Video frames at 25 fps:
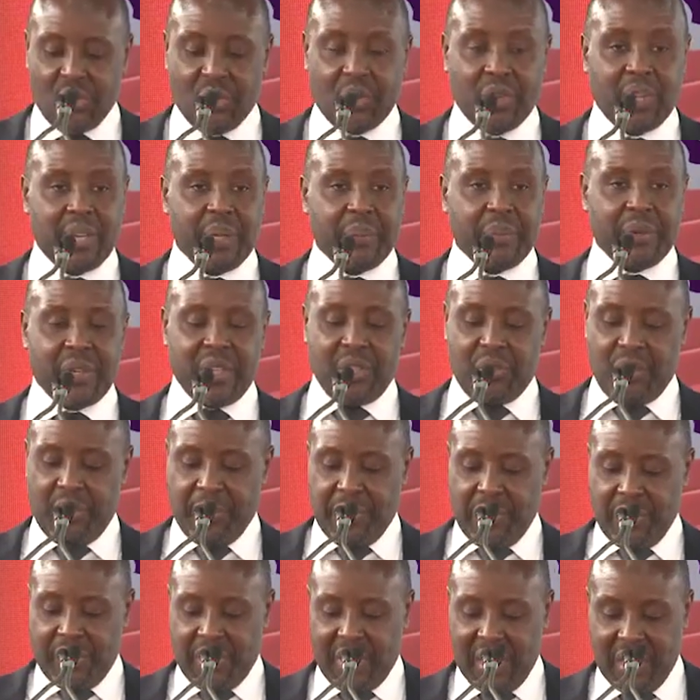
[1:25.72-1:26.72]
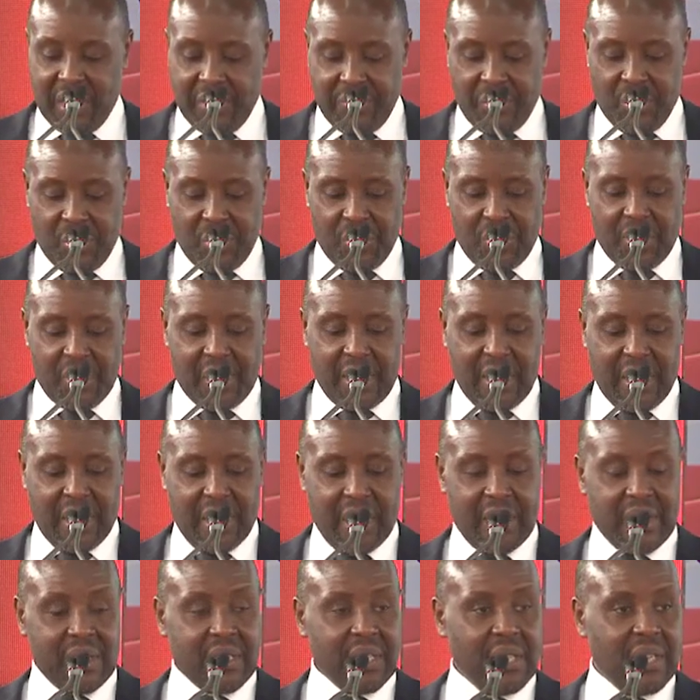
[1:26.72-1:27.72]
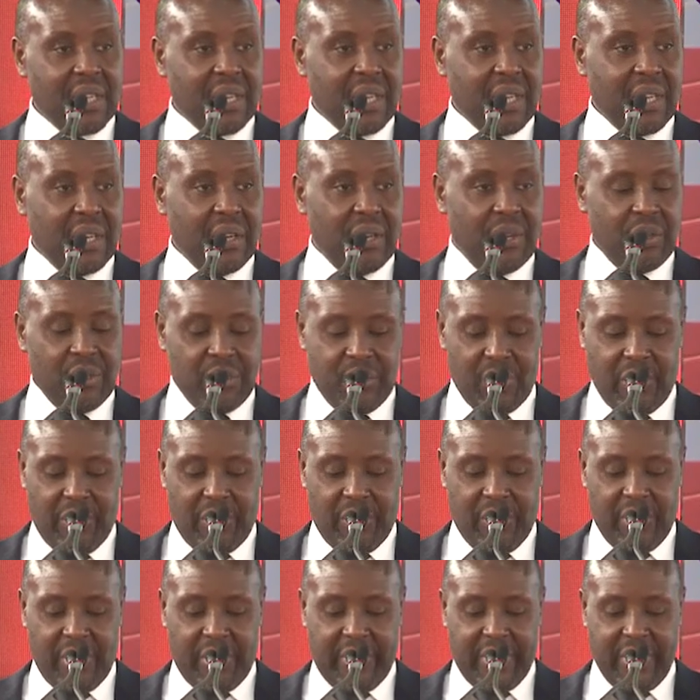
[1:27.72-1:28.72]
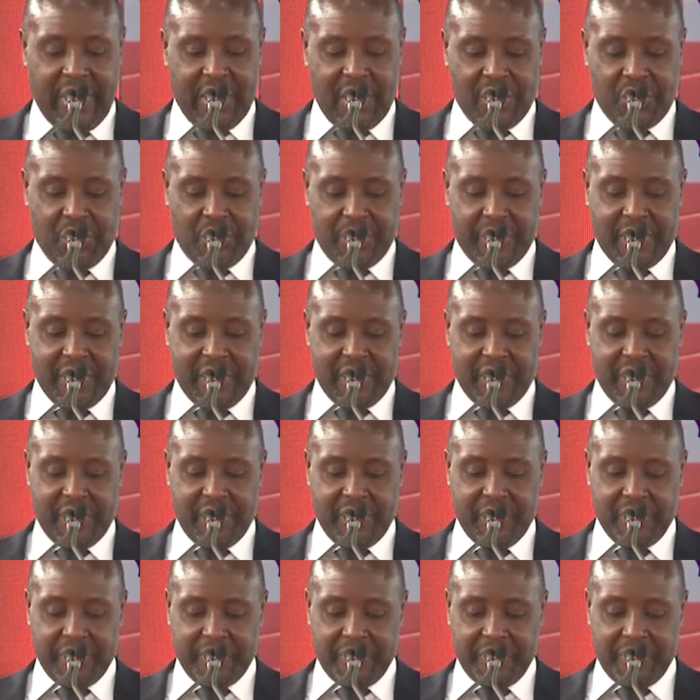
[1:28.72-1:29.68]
to collaborate with both individuals and also all our customers.